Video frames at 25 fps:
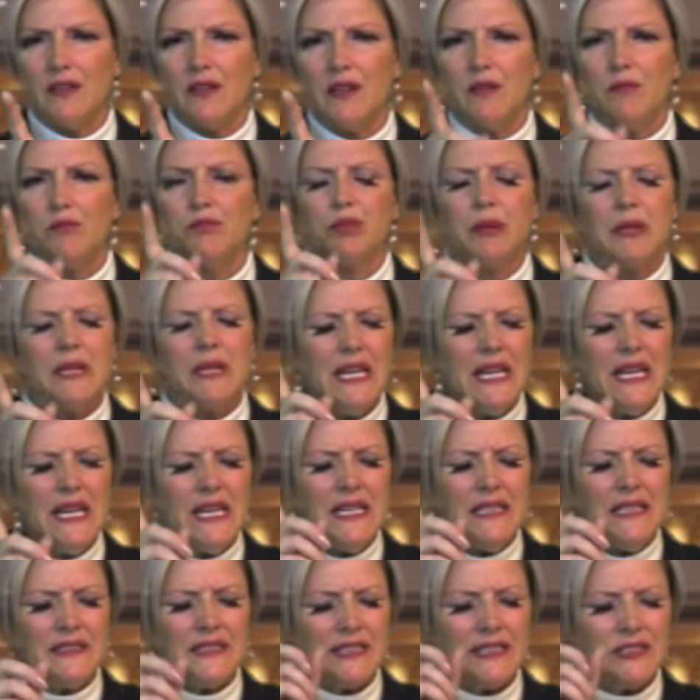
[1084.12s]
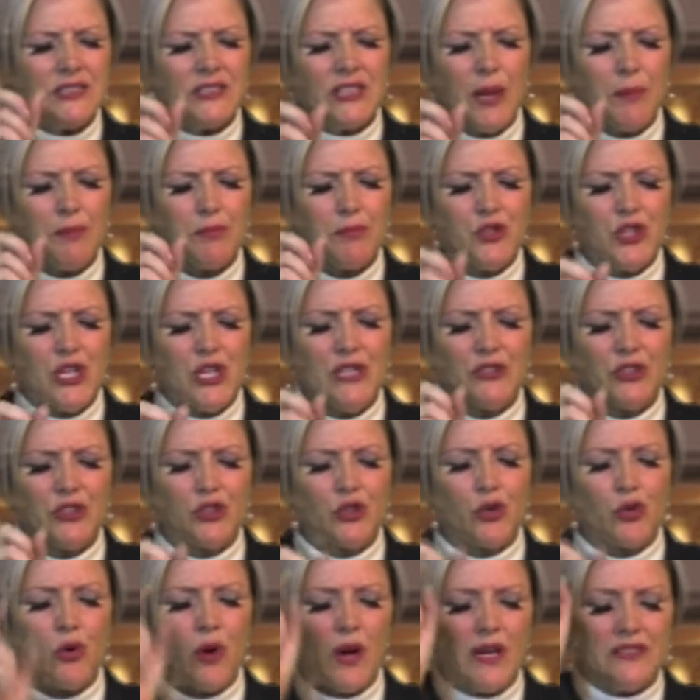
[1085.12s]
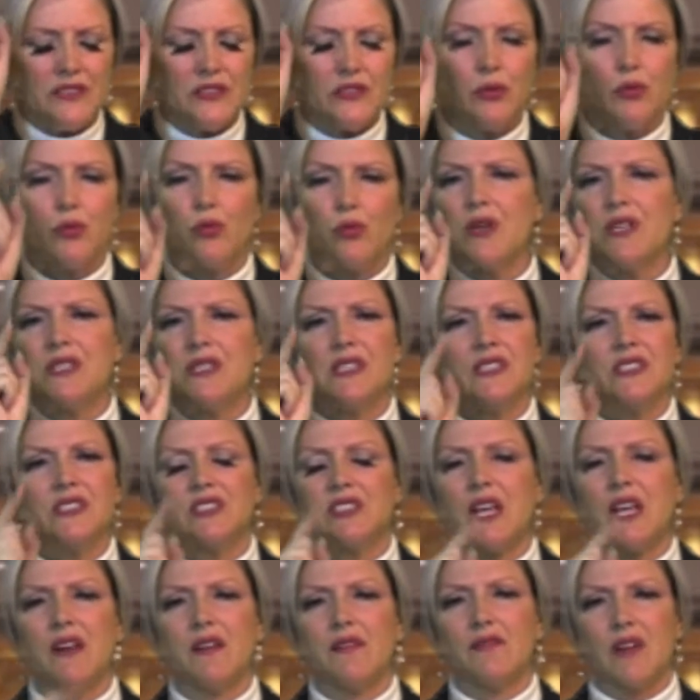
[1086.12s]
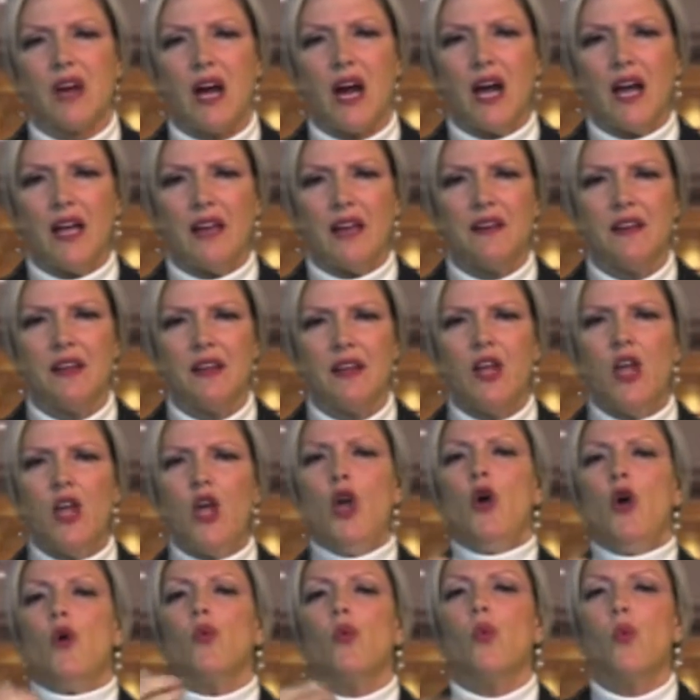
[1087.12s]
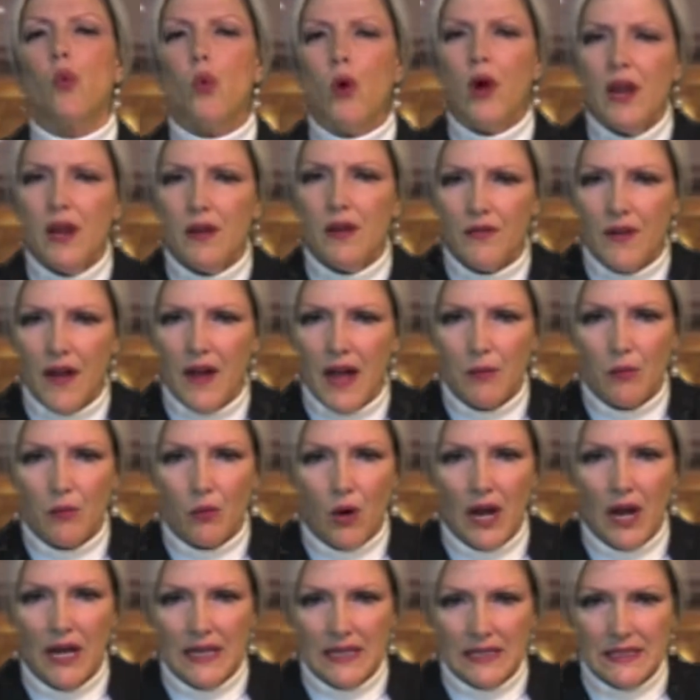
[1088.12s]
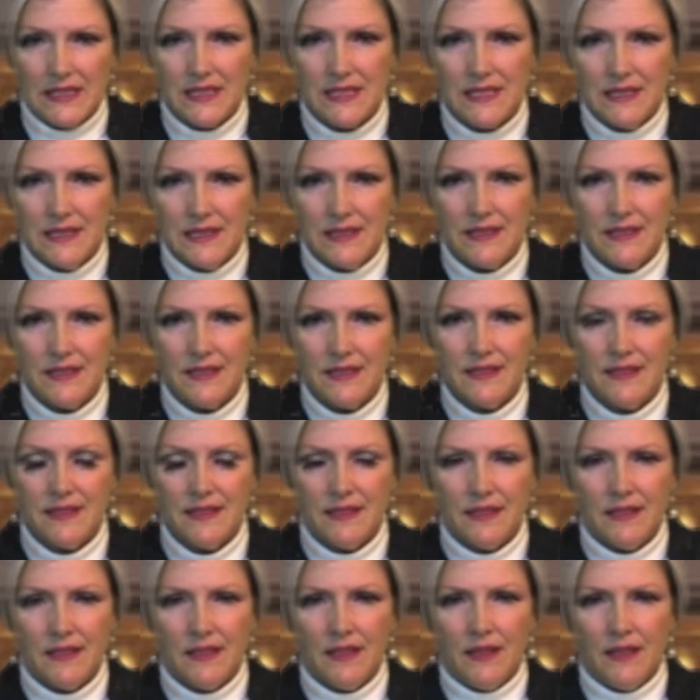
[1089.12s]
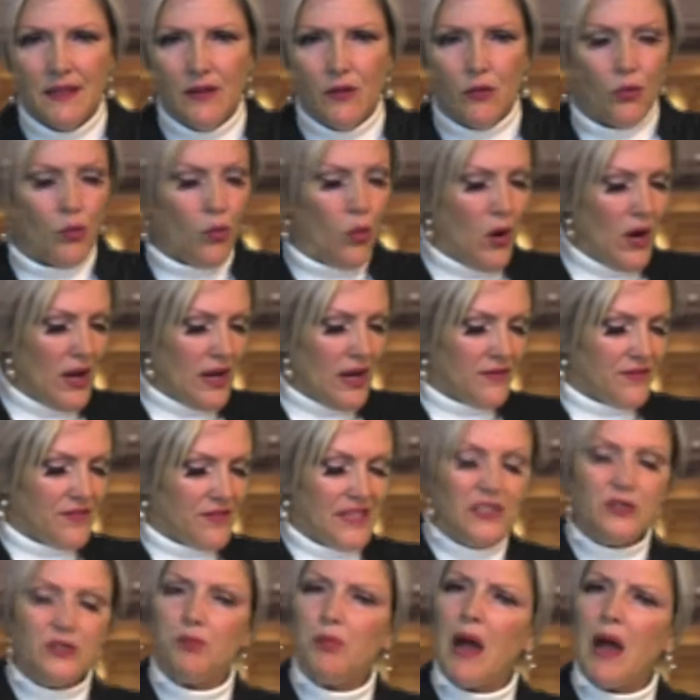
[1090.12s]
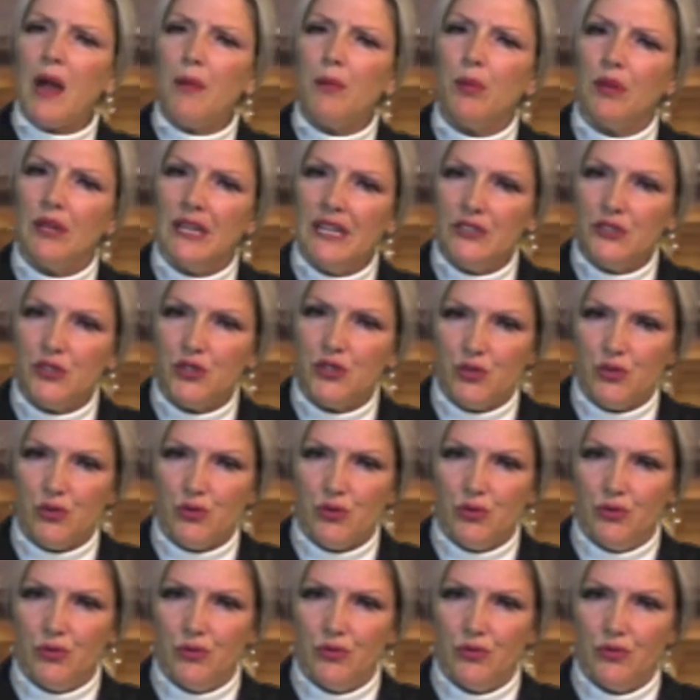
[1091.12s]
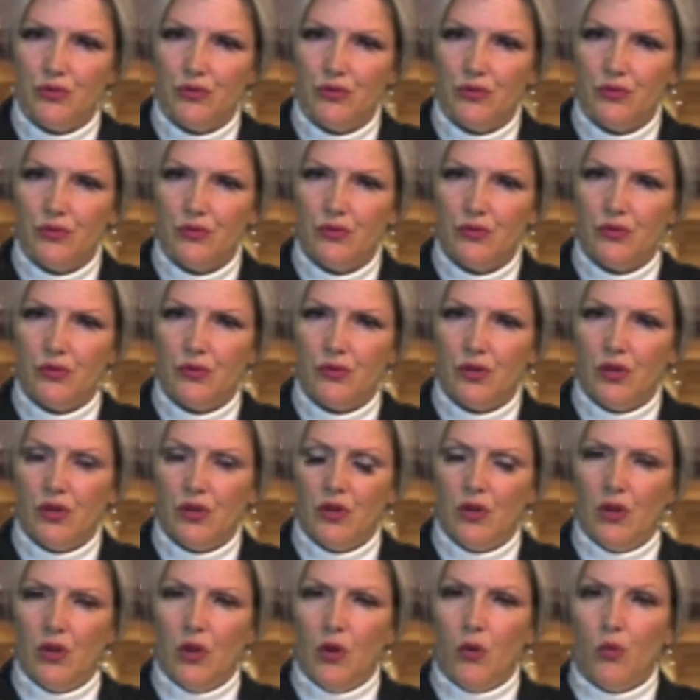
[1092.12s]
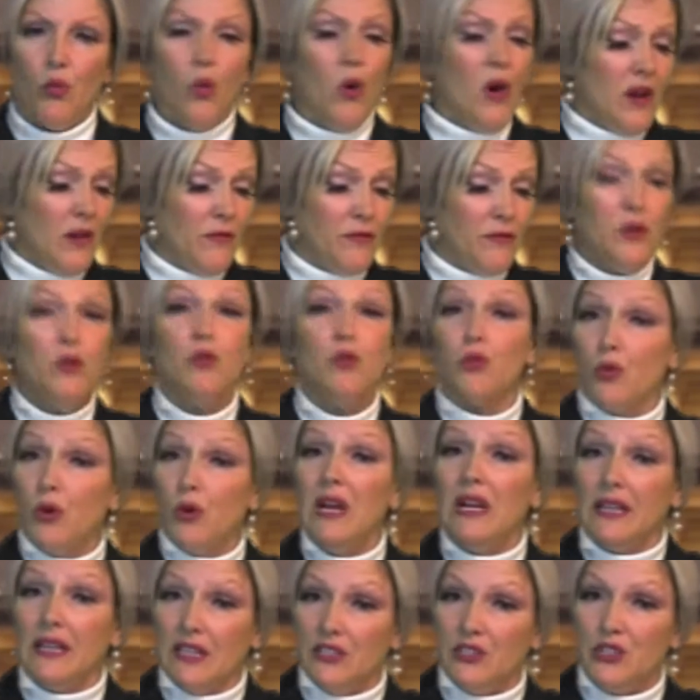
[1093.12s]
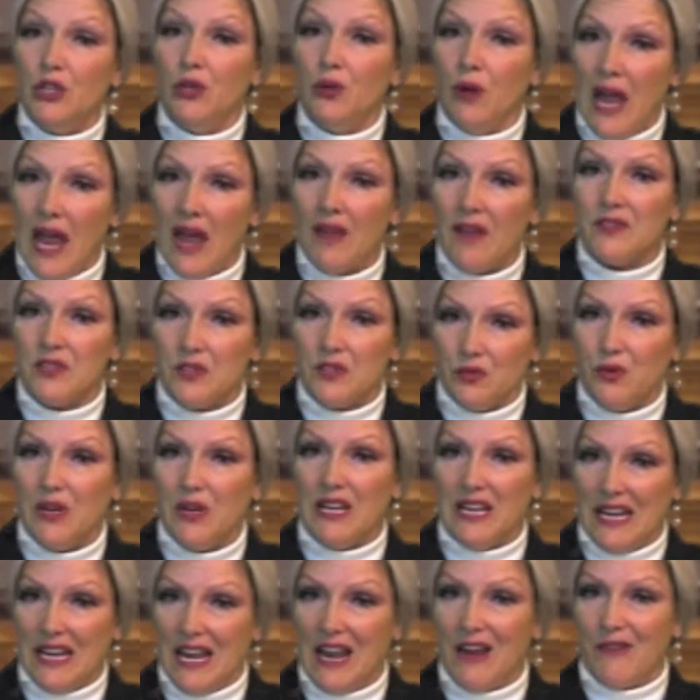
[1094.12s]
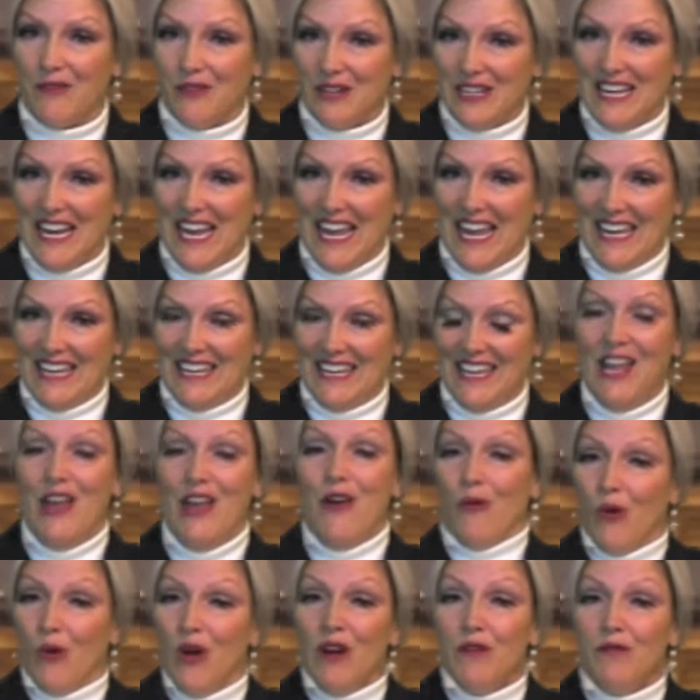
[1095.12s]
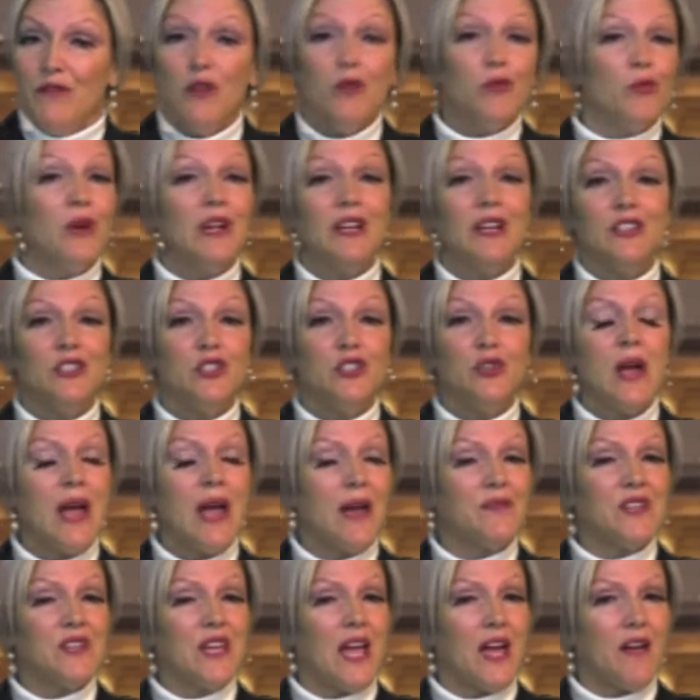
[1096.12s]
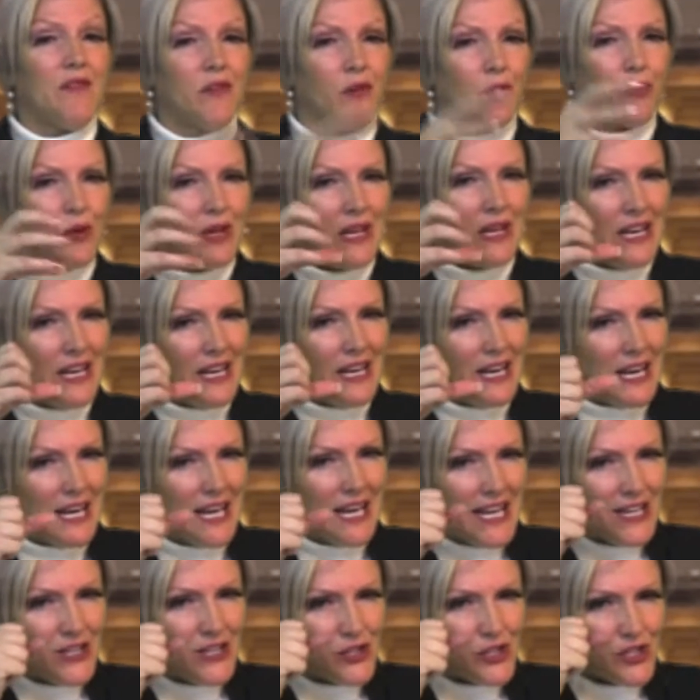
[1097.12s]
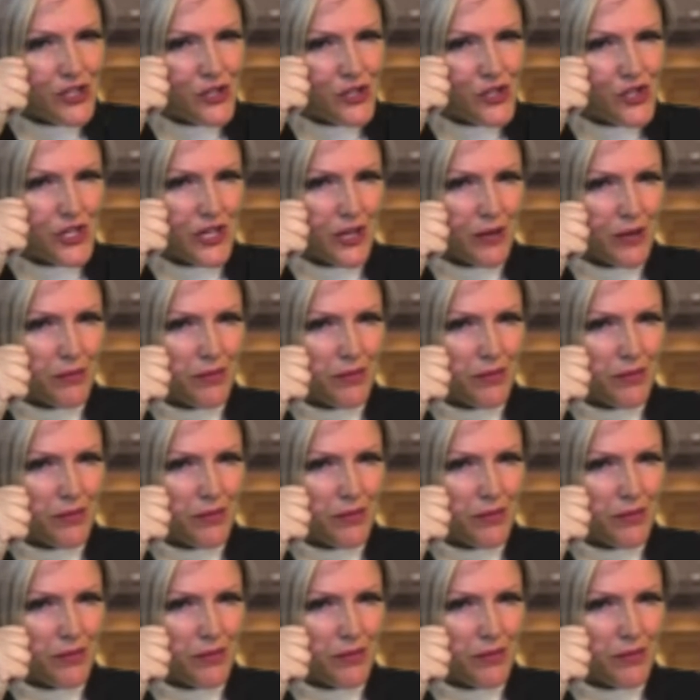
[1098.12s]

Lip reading: please accept Jesus Christ, the risen Son of God. What if I'm right? What if this Bible is true? What if you really do have to read it every day? What if you really do have to have a relationship